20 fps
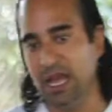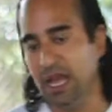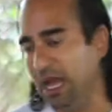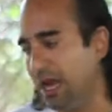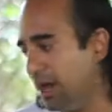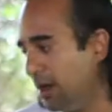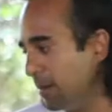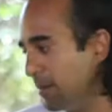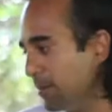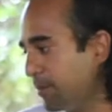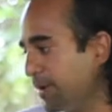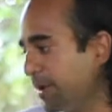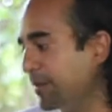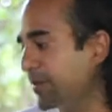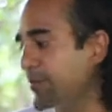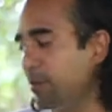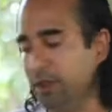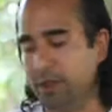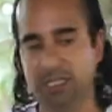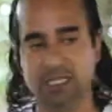
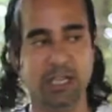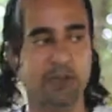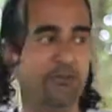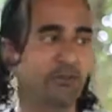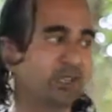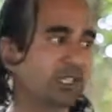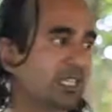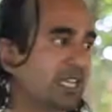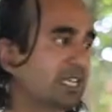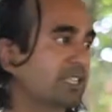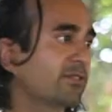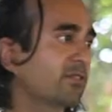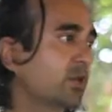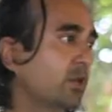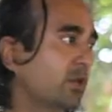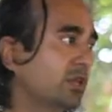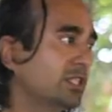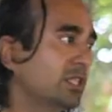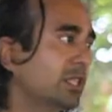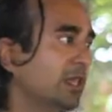But the difference is, of
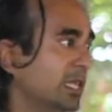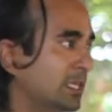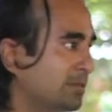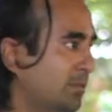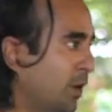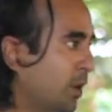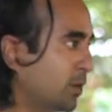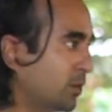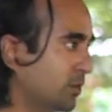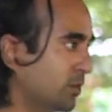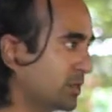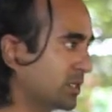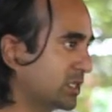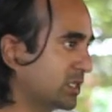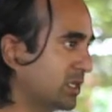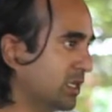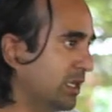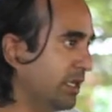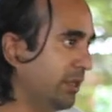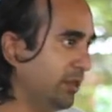course, that there's
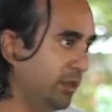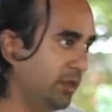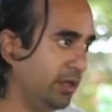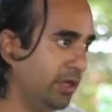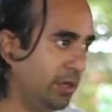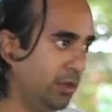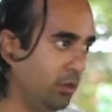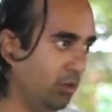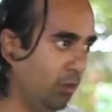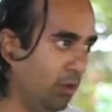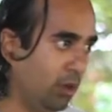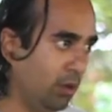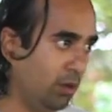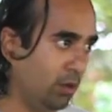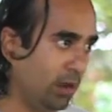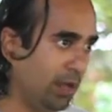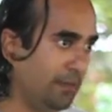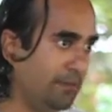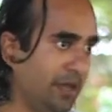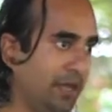bottles in the
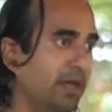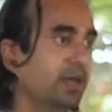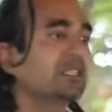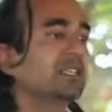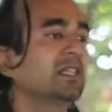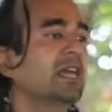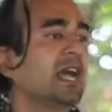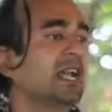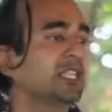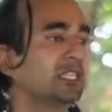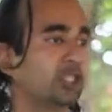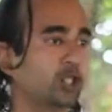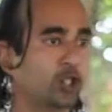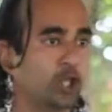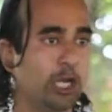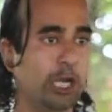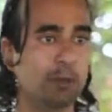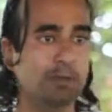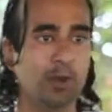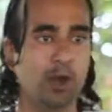wall, and because of that,
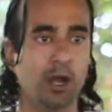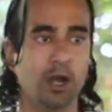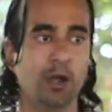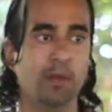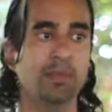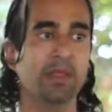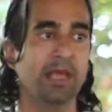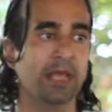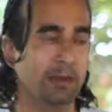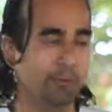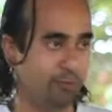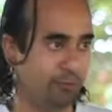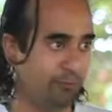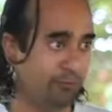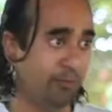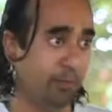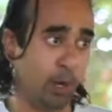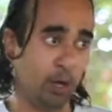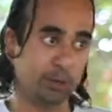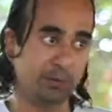it's cheaper.
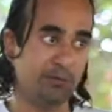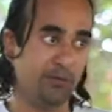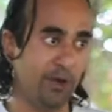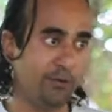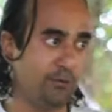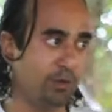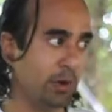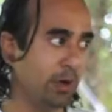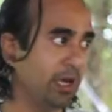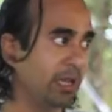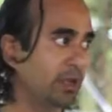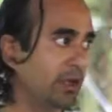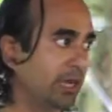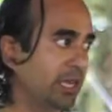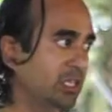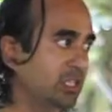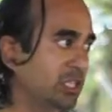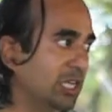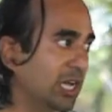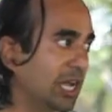Bottles provide really good
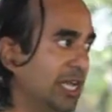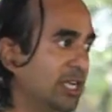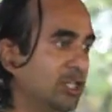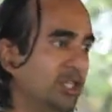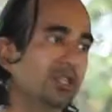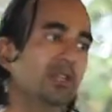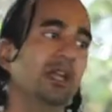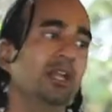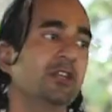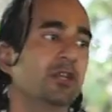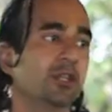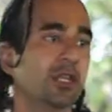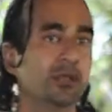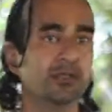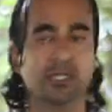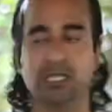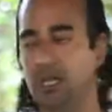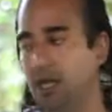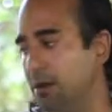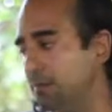insulation, and you're
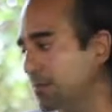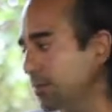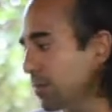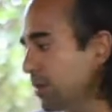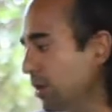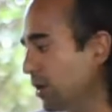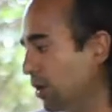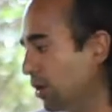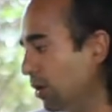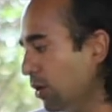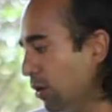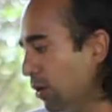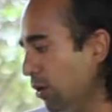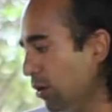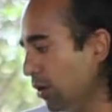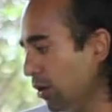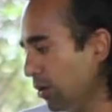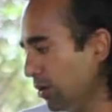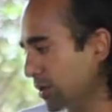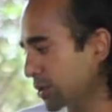using up
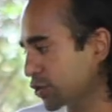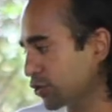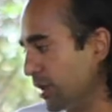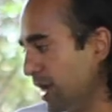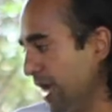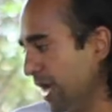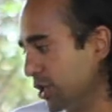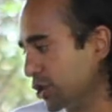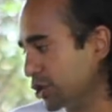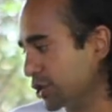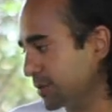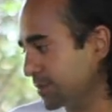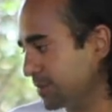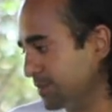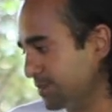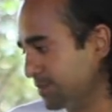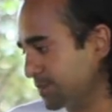all the trash.